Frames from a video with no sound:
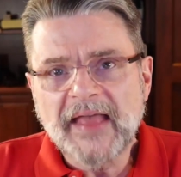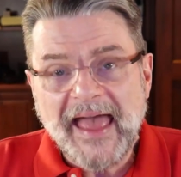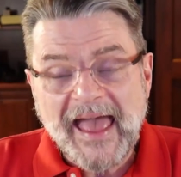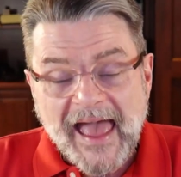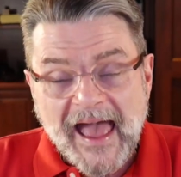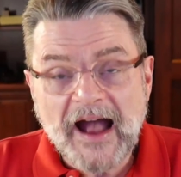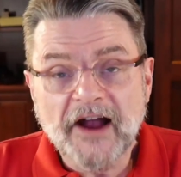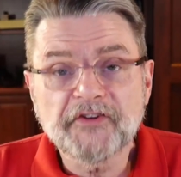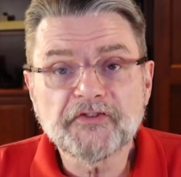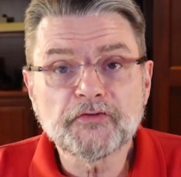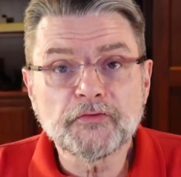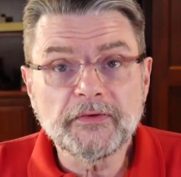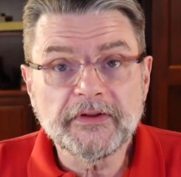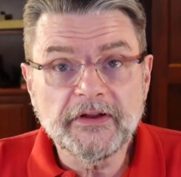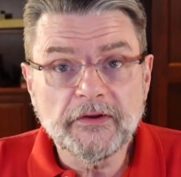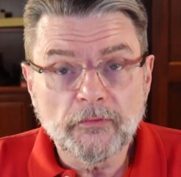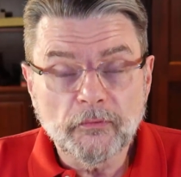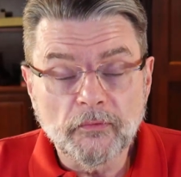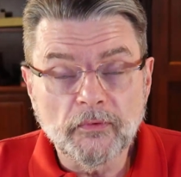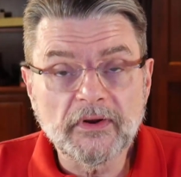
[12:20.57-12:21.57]

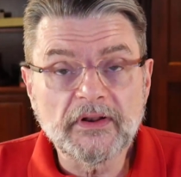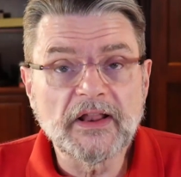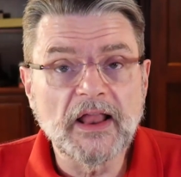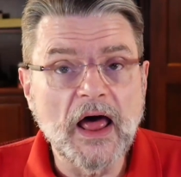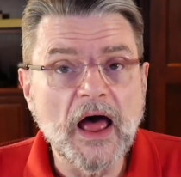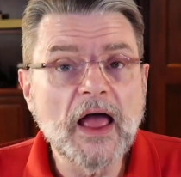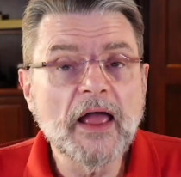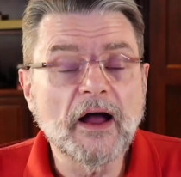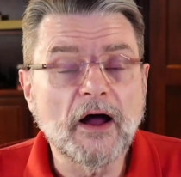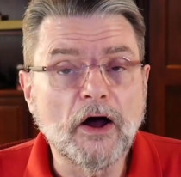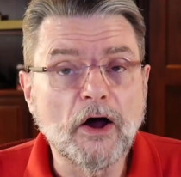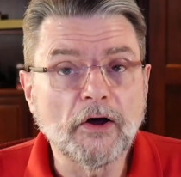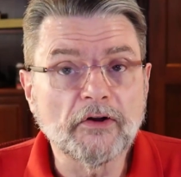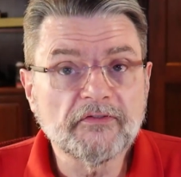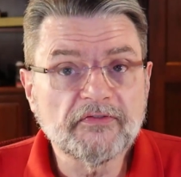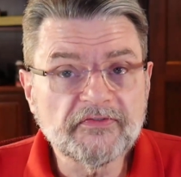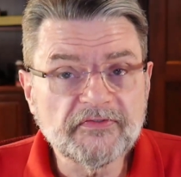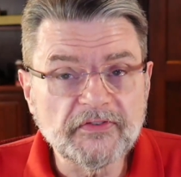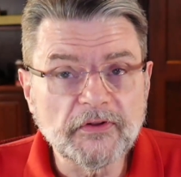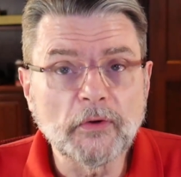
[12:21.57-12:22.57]
actually rely on
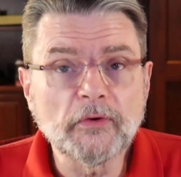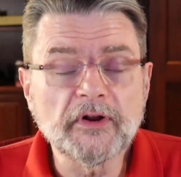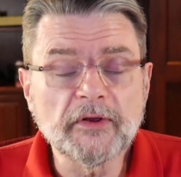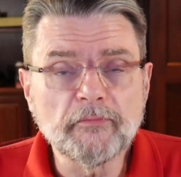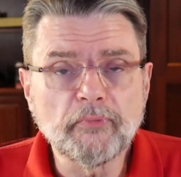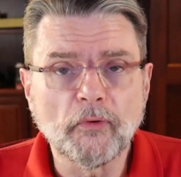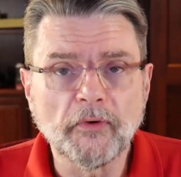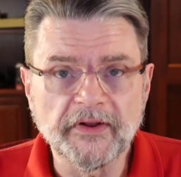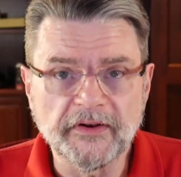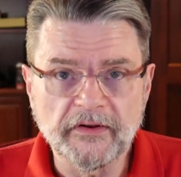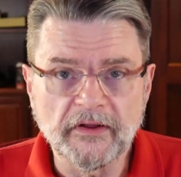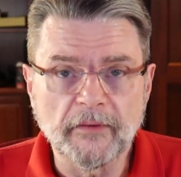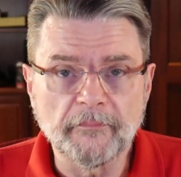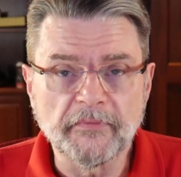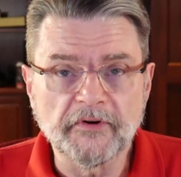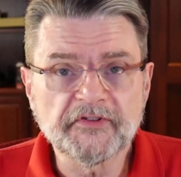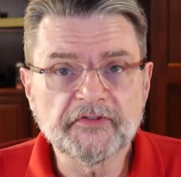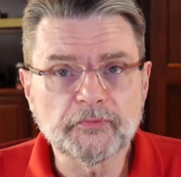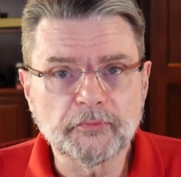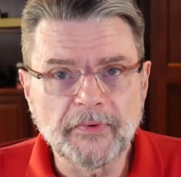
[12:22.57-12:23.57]
floating point
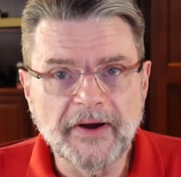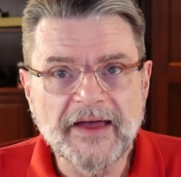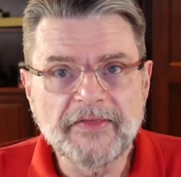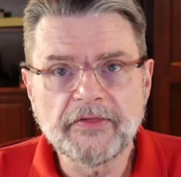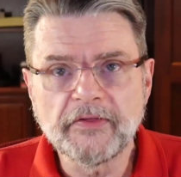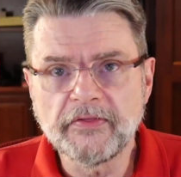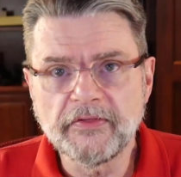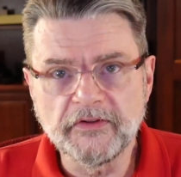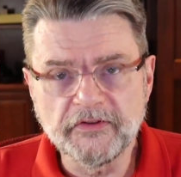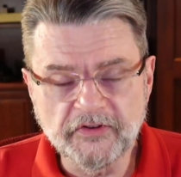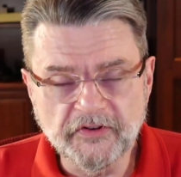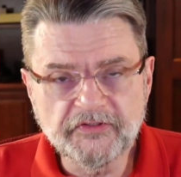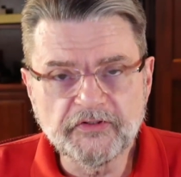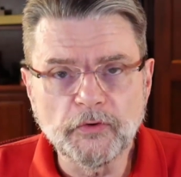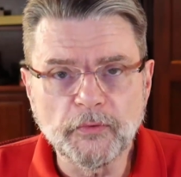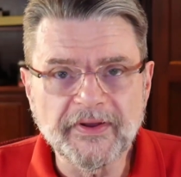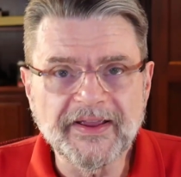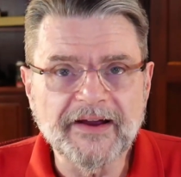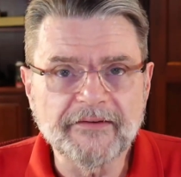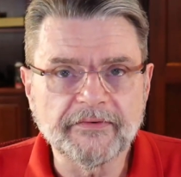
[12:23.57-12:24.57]
numbers rather than just
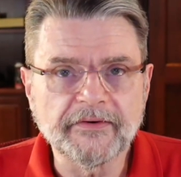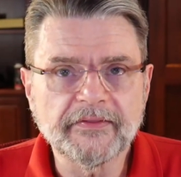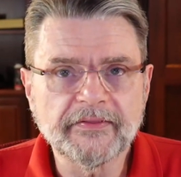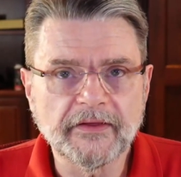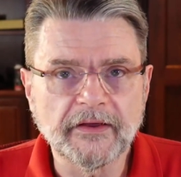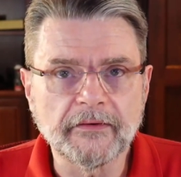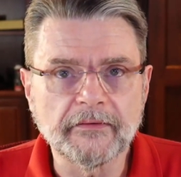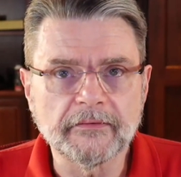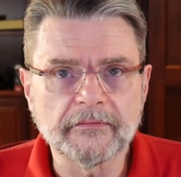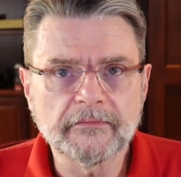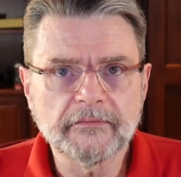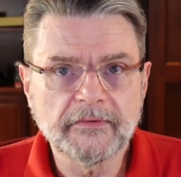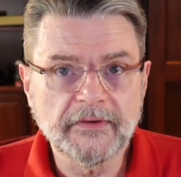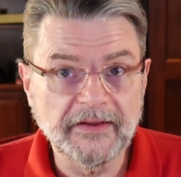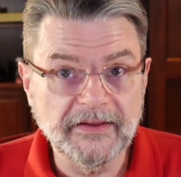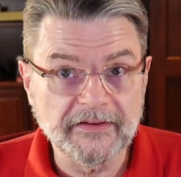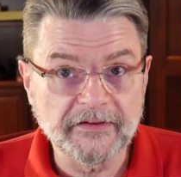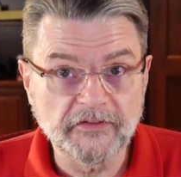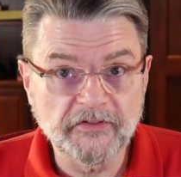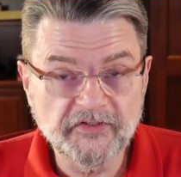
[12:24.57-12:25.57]
doing everything
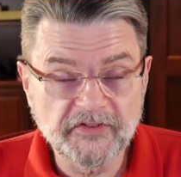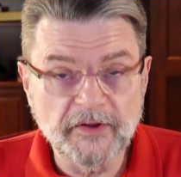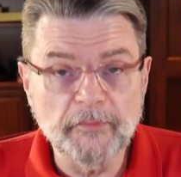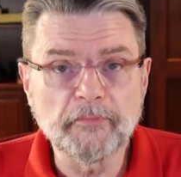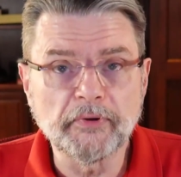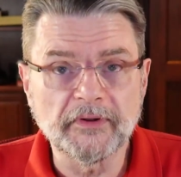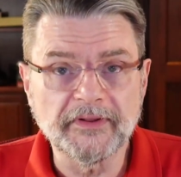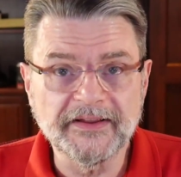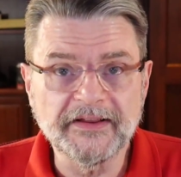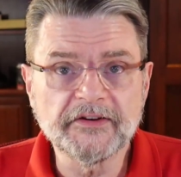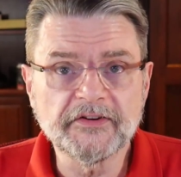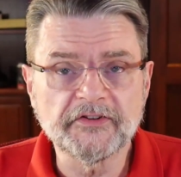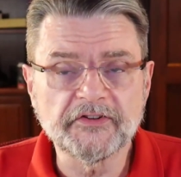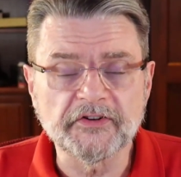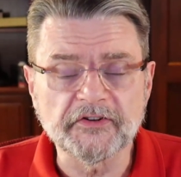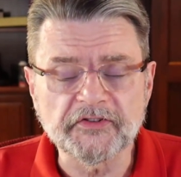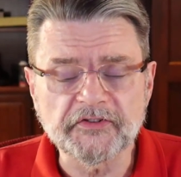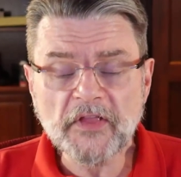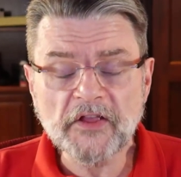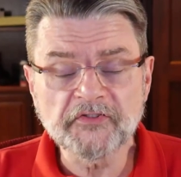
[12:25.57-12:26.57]
in simple
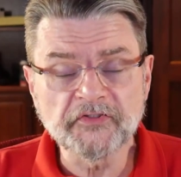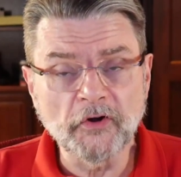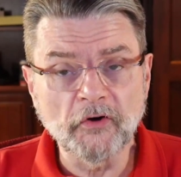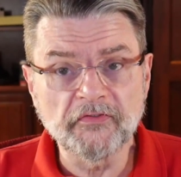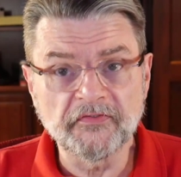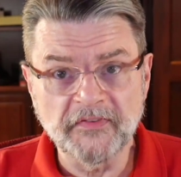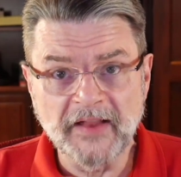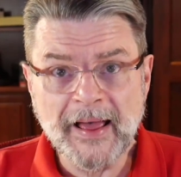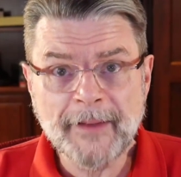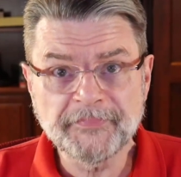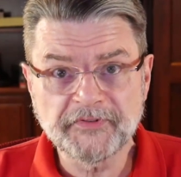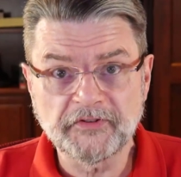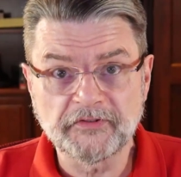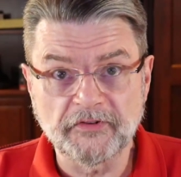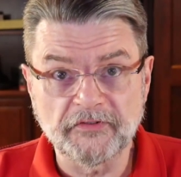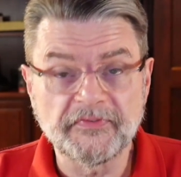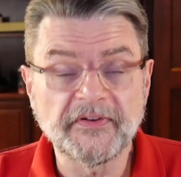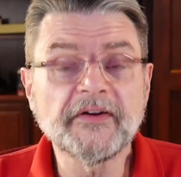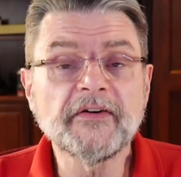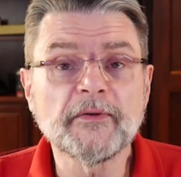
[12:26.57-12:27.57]
integers. So flops is a
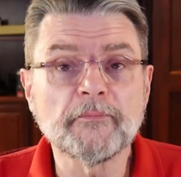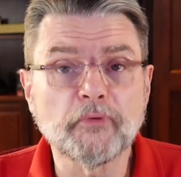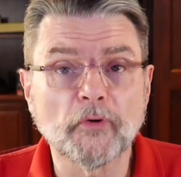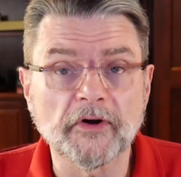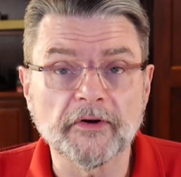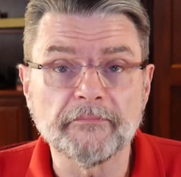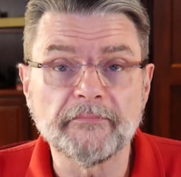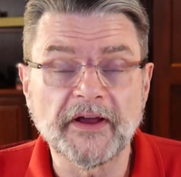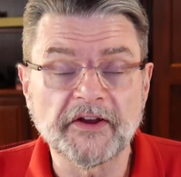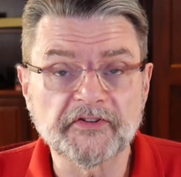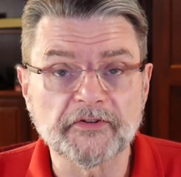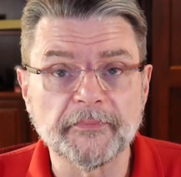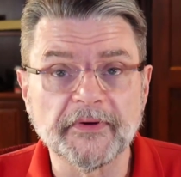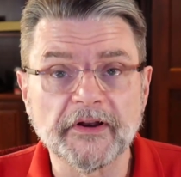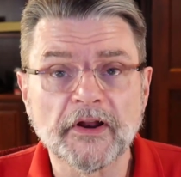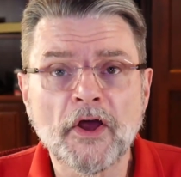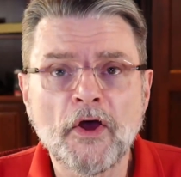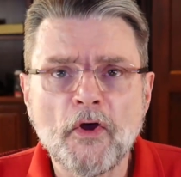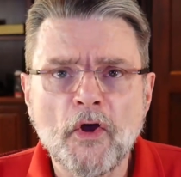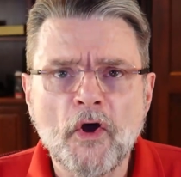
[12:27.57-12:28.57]
very important
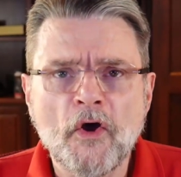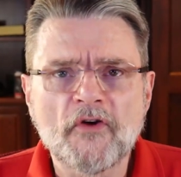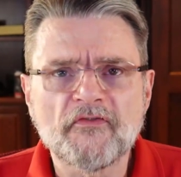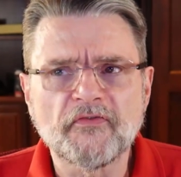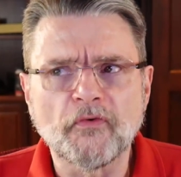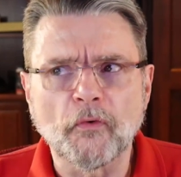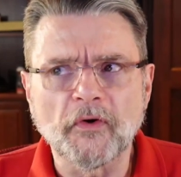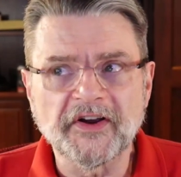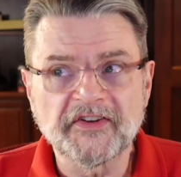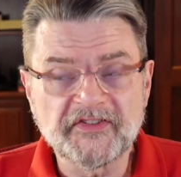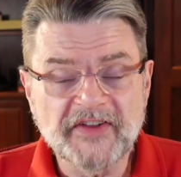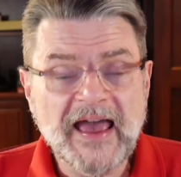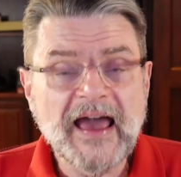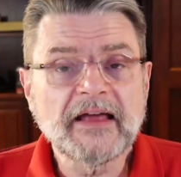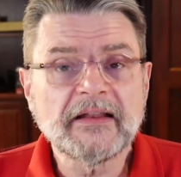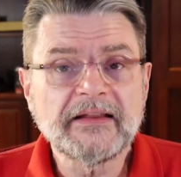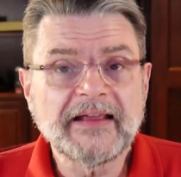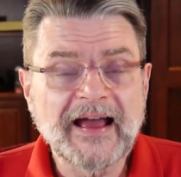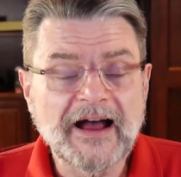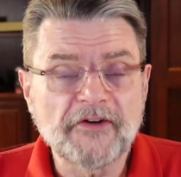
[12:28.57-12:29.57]
measurement for
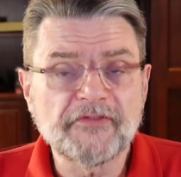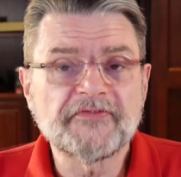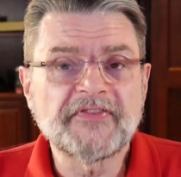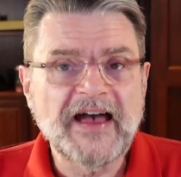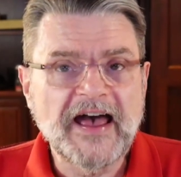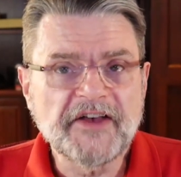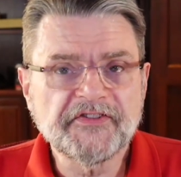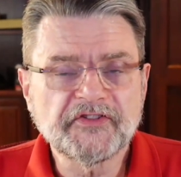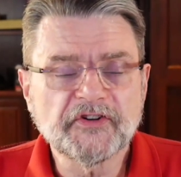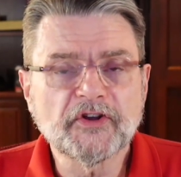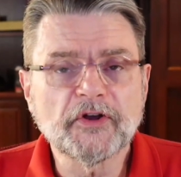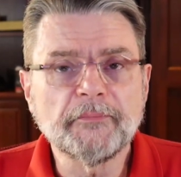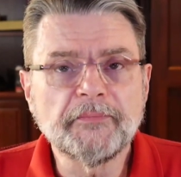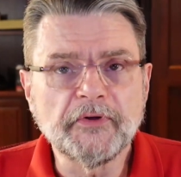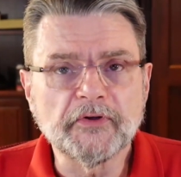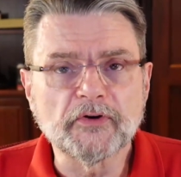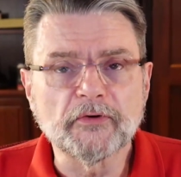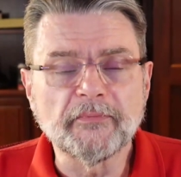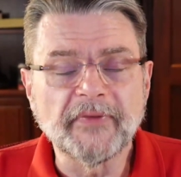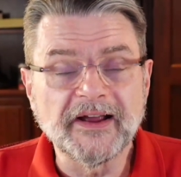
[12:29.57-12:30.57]
exactly how fast a
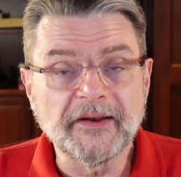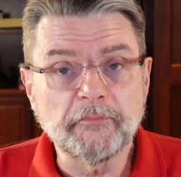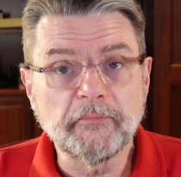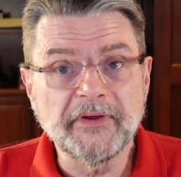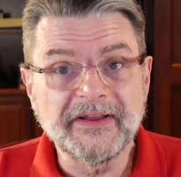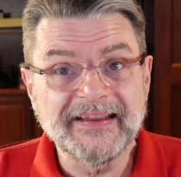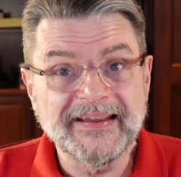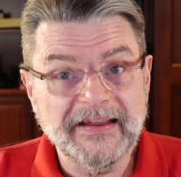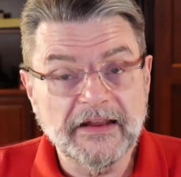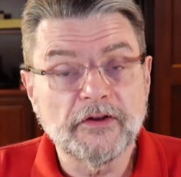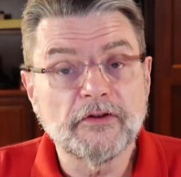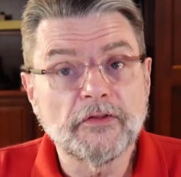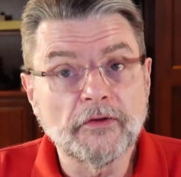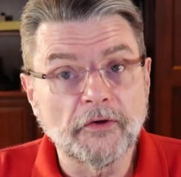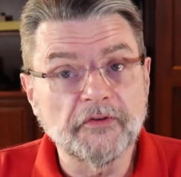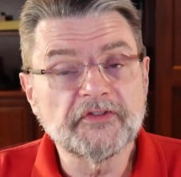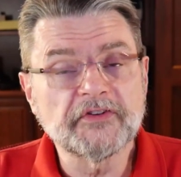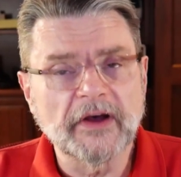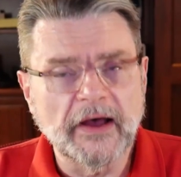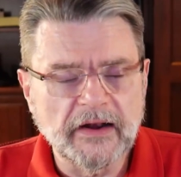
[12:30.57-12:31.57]
computer might be in
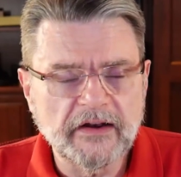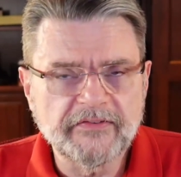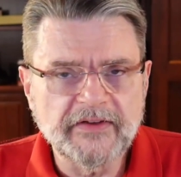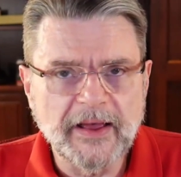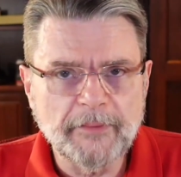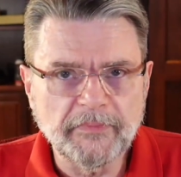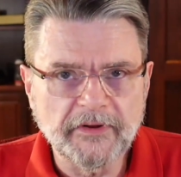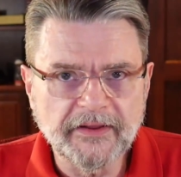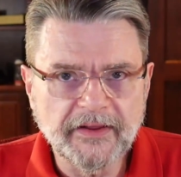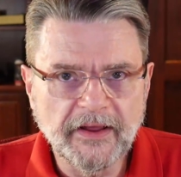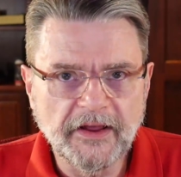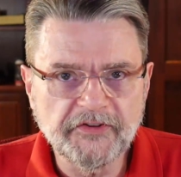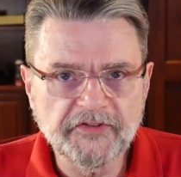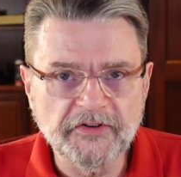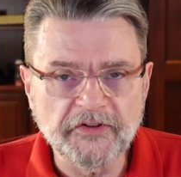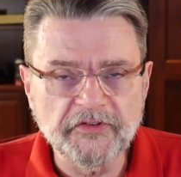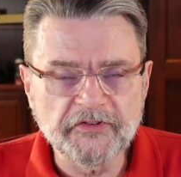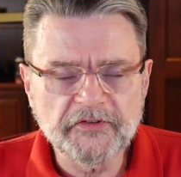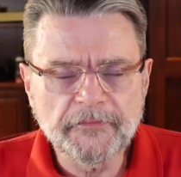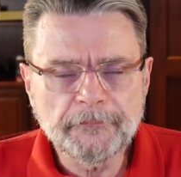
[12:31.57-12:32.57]
those kind of
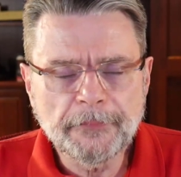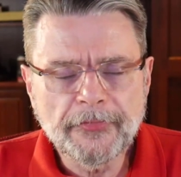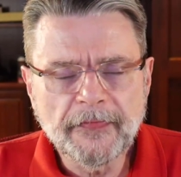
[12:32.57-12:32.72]
applications.